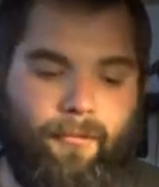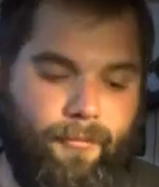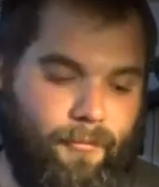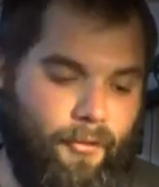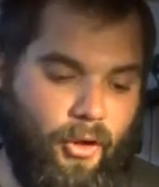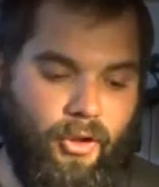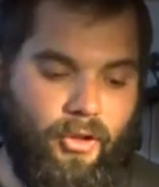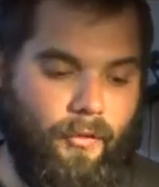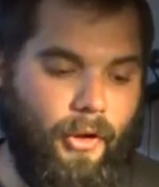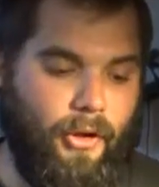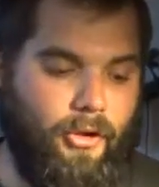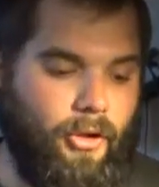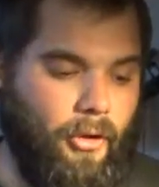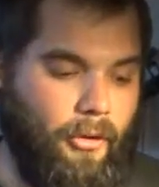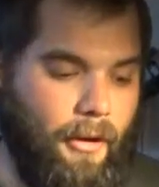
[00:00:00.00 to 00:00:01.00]
First of all,
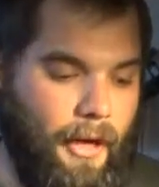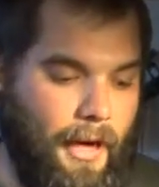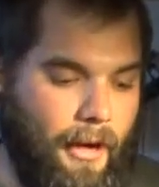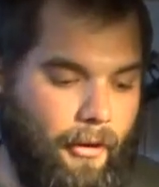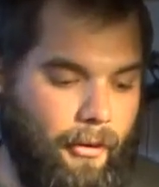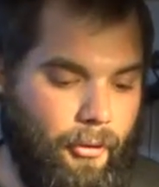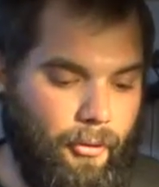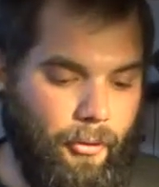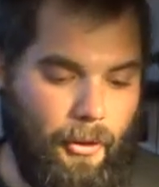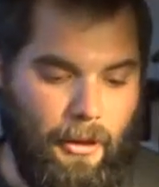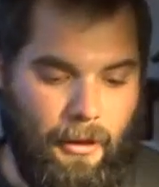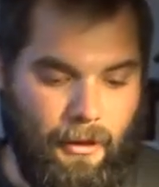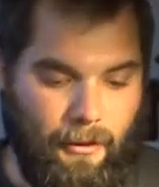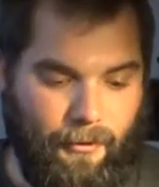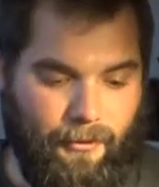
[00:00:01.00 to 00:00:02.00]
showing how
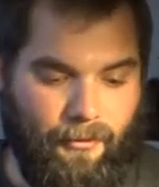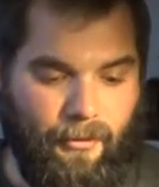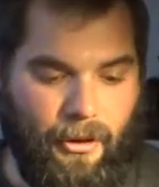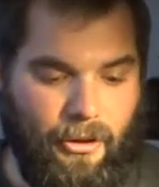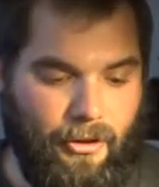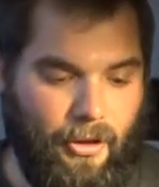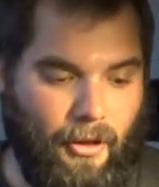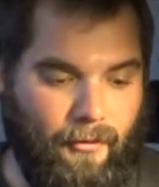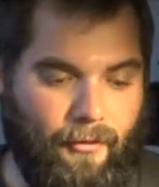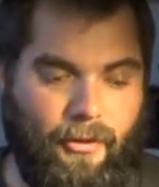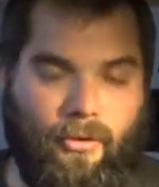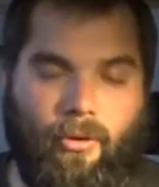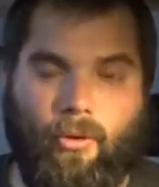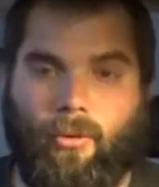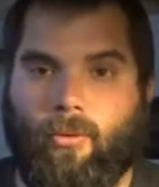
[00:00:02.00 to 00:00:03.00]
to finish off
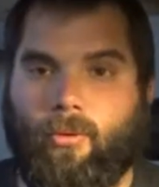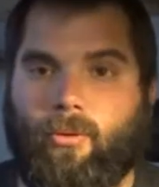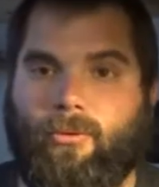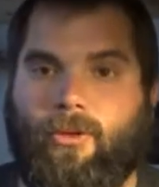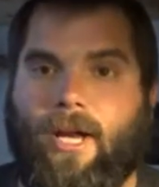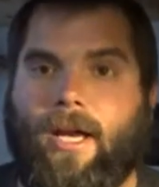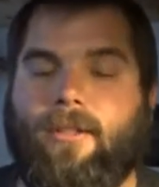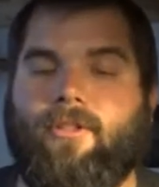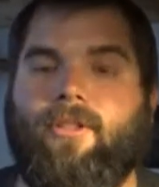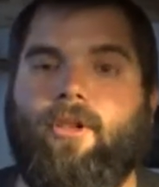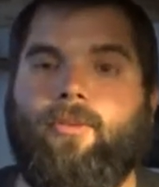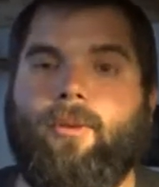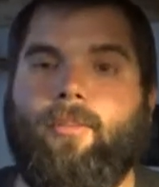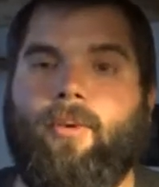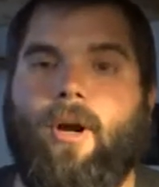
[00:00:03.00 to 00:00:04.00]
this whole
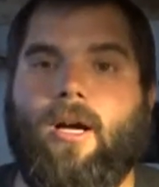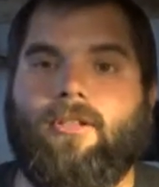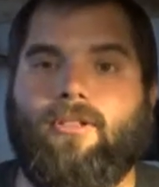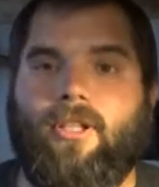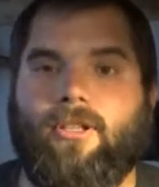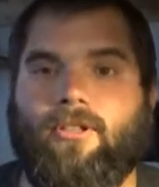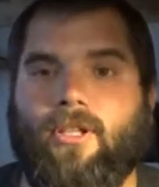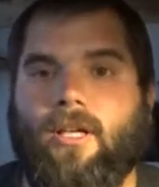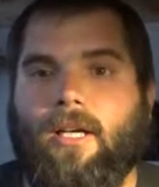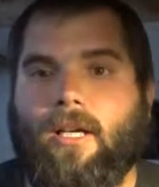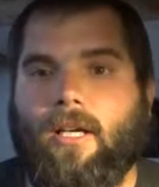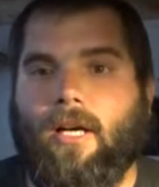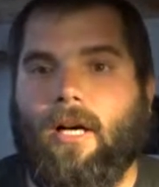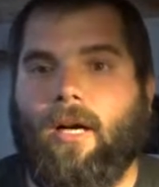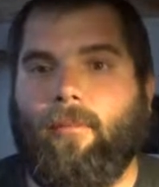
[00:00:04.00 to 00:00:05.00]
taxidermy process,
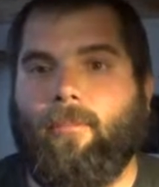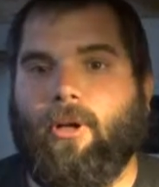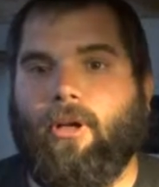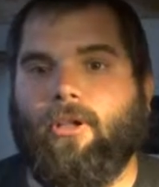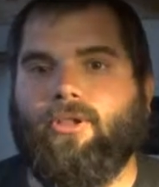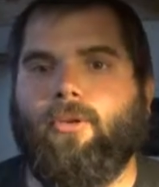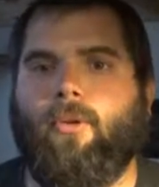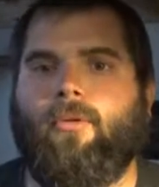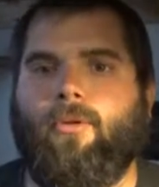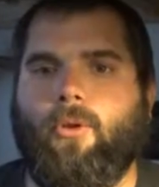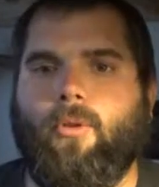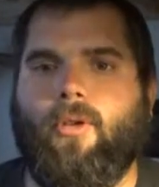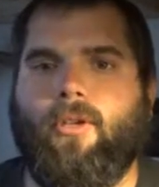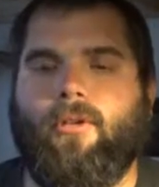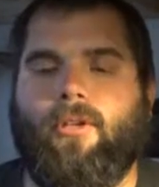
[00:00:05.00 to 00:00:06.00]
but also a
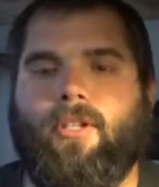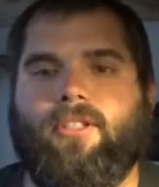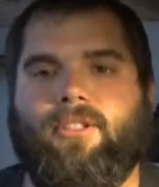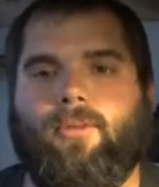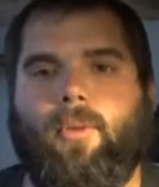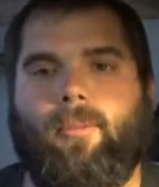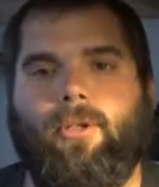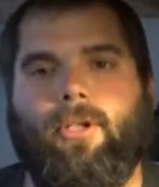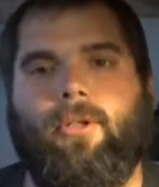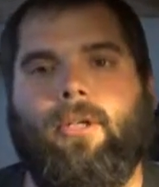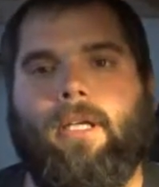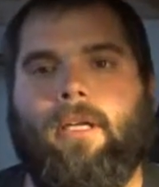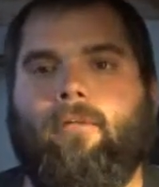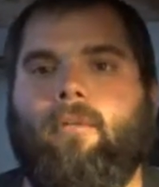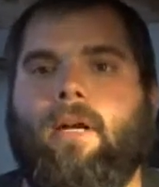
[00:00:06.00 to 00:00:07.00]
few other things that we'll be doing
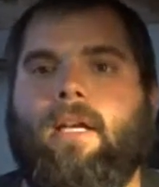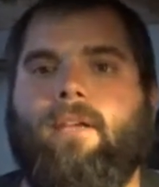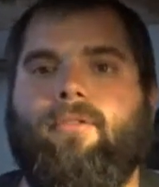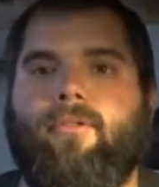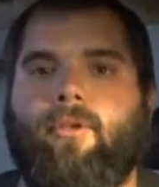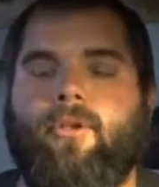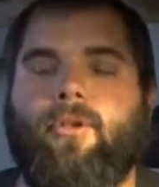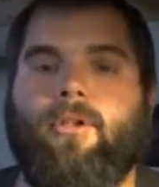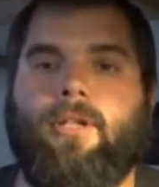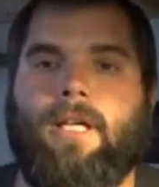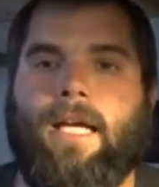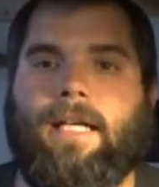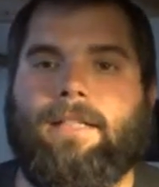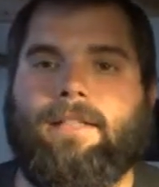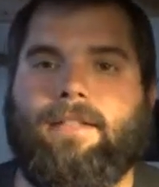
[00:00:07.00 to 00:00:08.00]
to get ready for
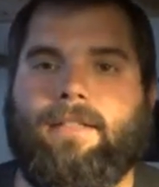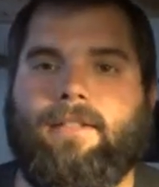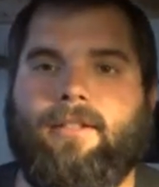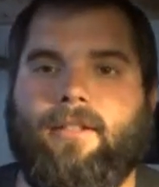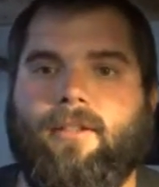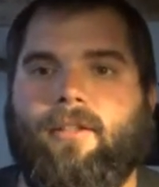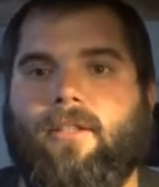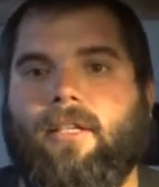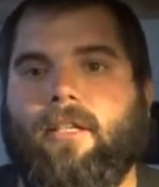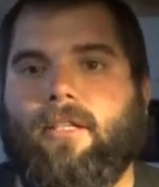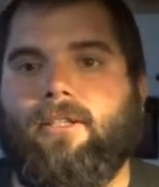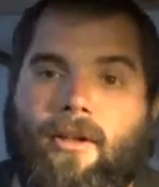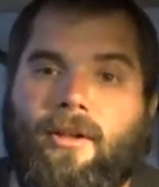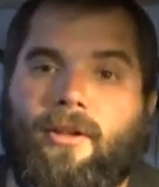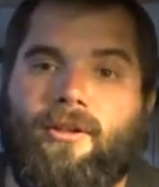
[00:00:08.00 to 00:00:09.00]
next season.
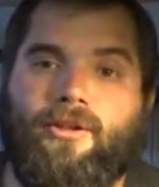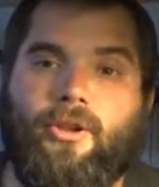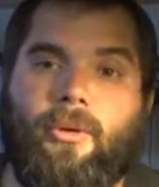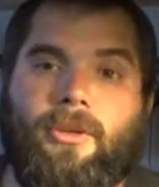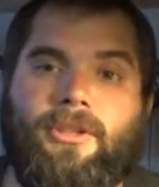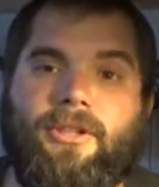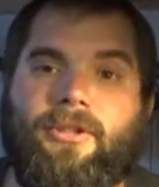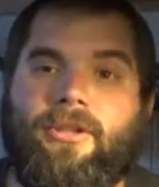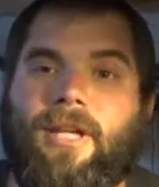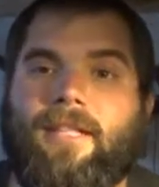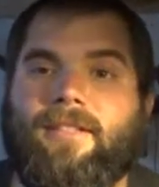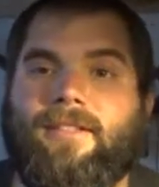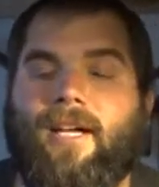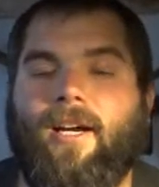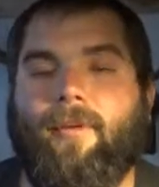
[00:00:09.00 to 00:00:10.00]
So until
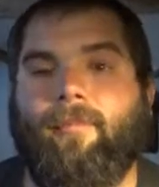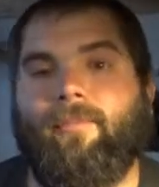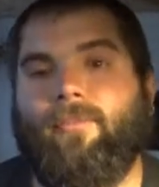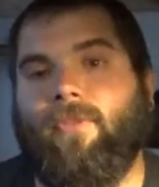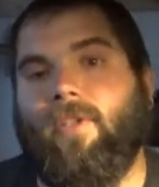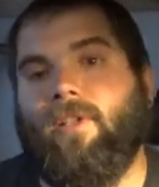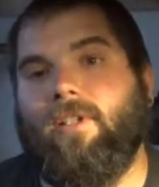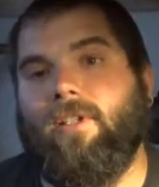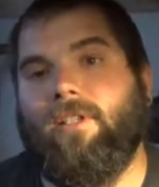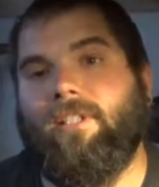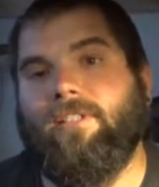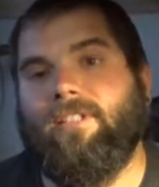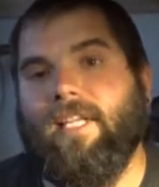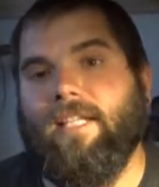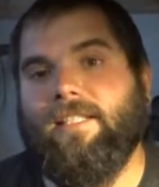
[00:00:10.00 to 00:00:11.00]
next time,
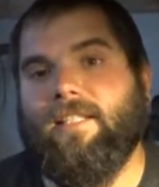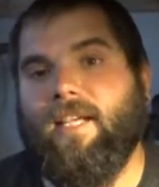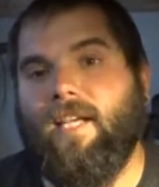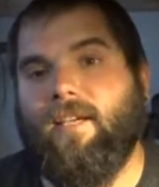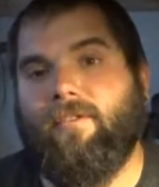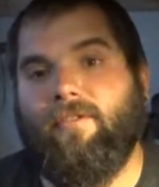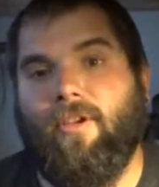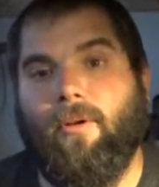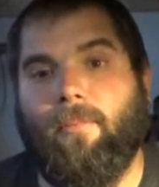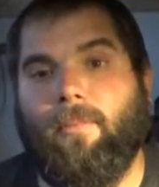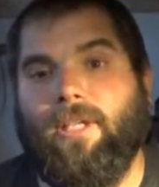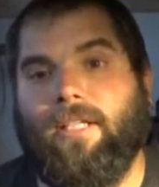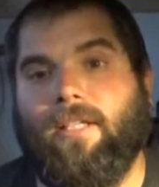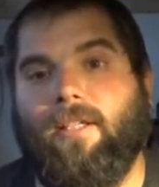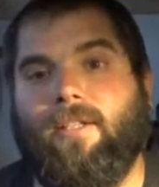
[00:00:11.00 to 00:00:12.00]
stay safe,
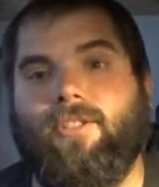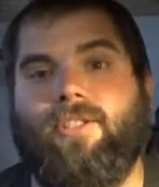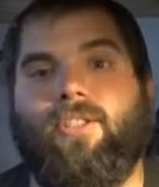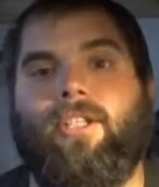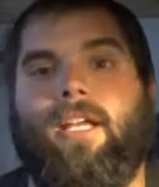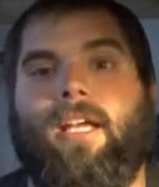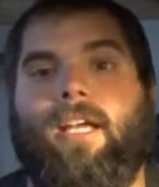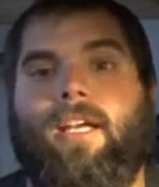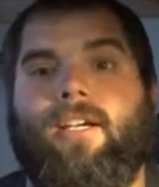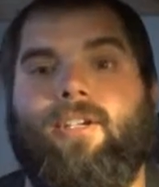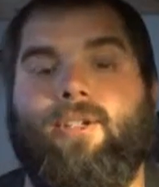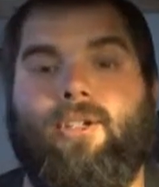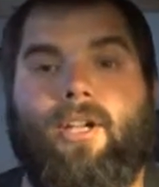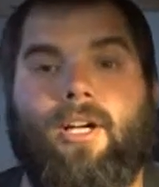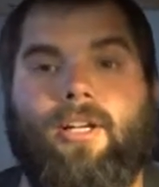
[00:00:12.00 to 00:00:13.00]
be diligent, and
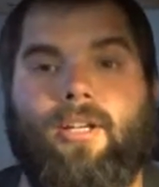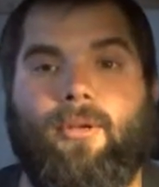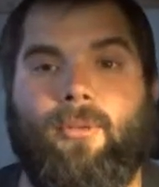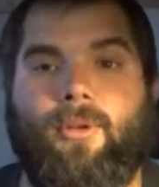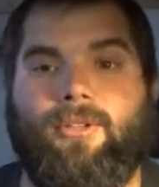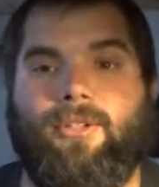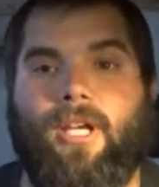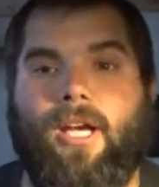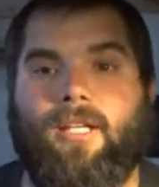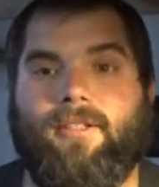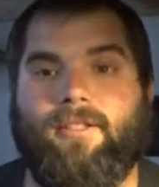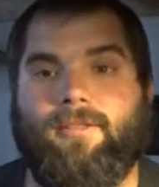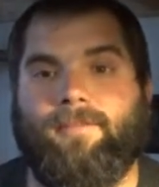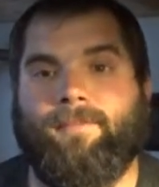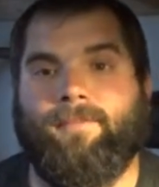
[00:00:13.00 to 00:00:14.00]
good luck in the woods,
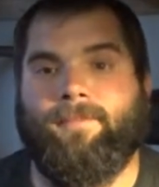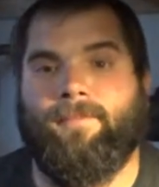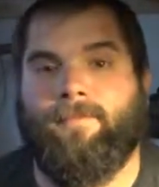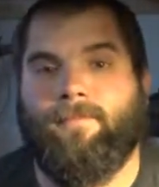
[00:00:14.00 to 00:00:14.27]
guys.